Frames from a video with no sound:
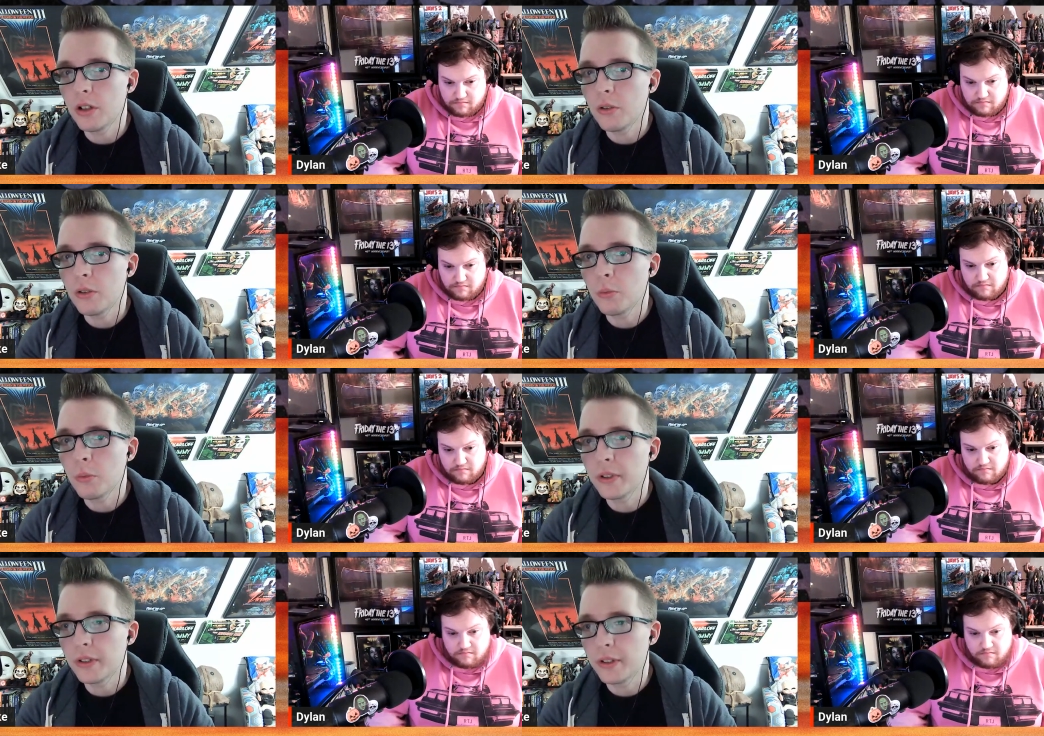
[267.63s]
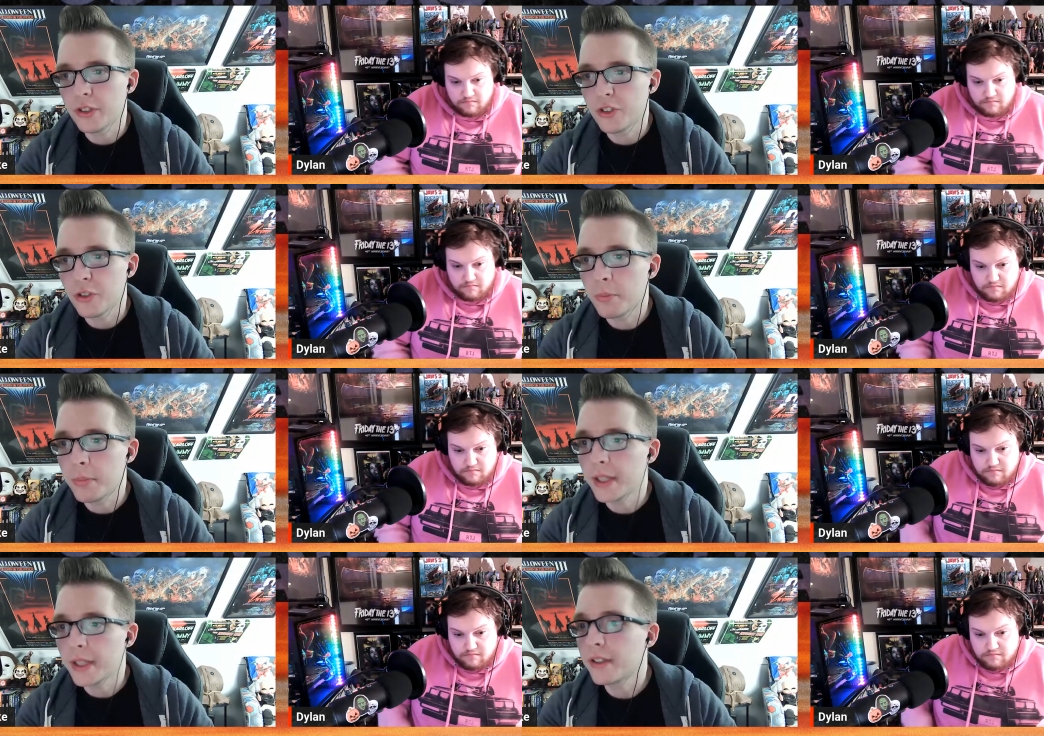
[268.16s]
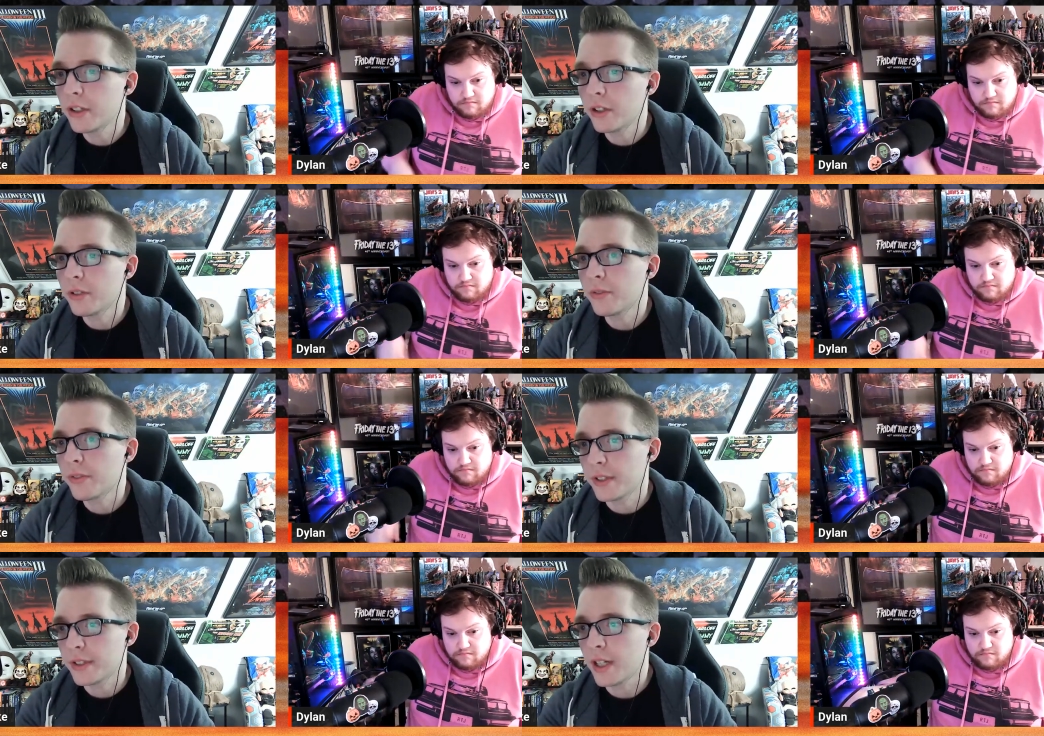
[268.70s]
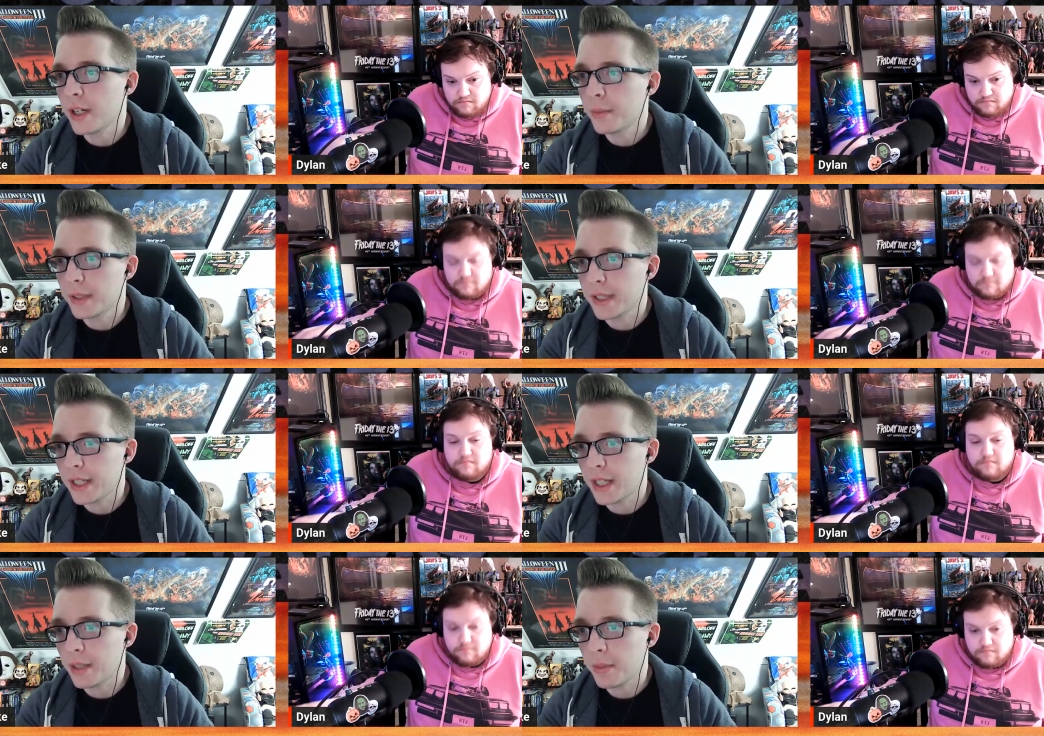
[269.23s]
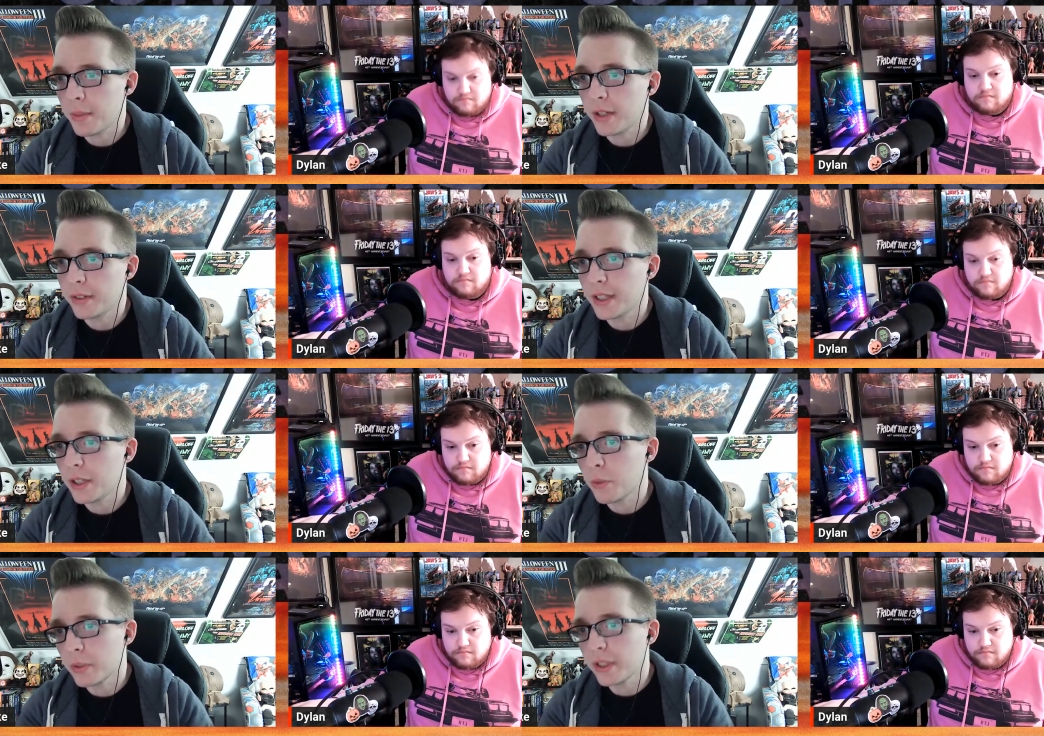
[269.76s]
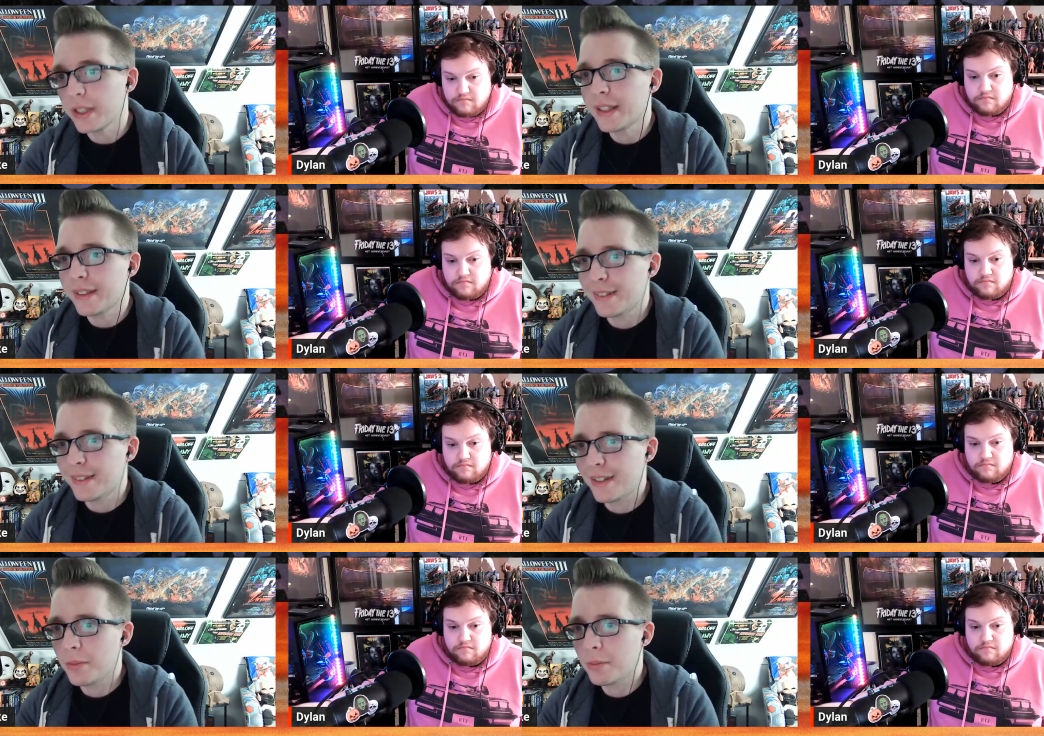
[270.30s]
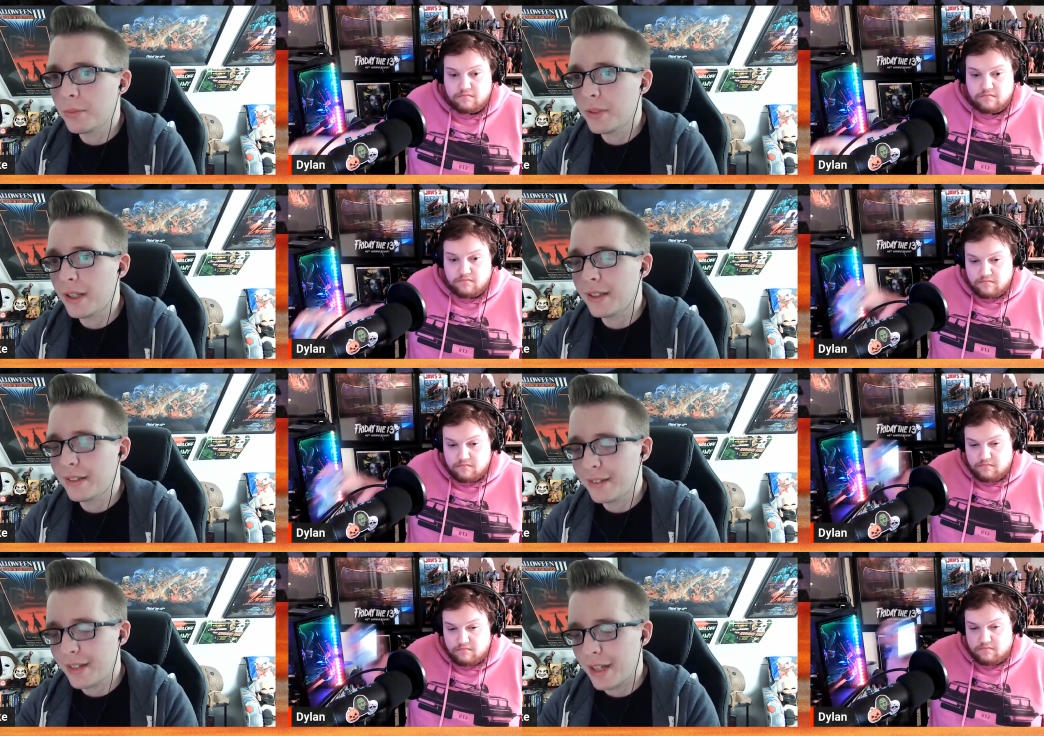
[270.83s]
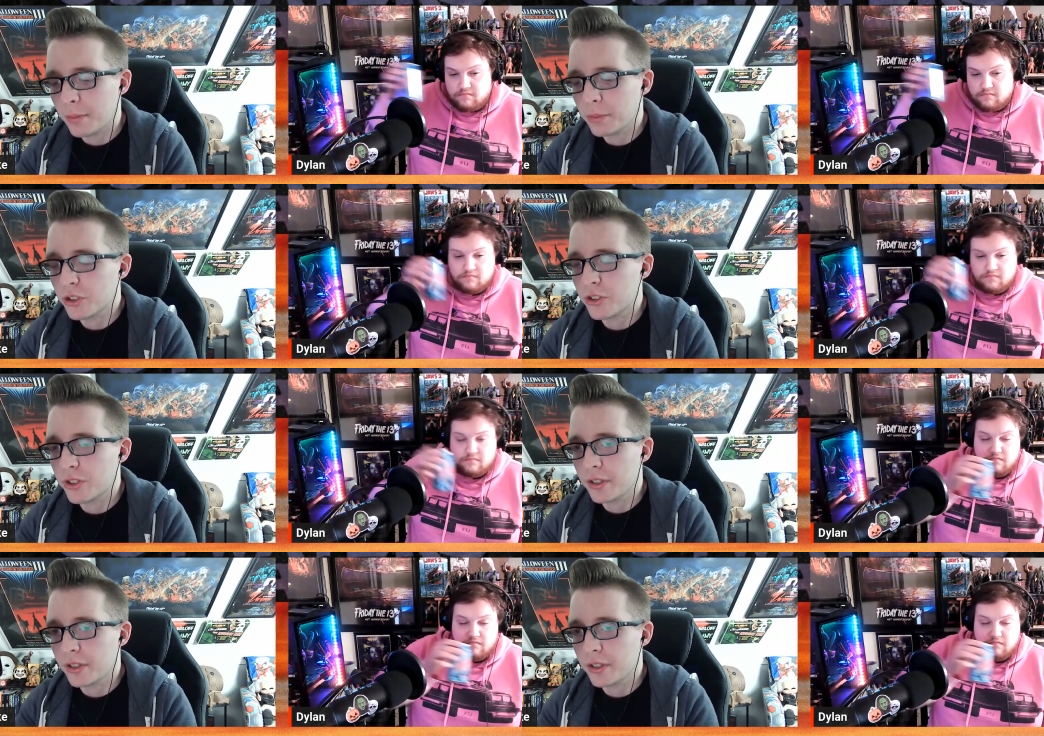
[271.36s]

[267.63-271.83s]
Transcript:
Speaker 1: was such a big deal for the time that it came out, that it really estab- established a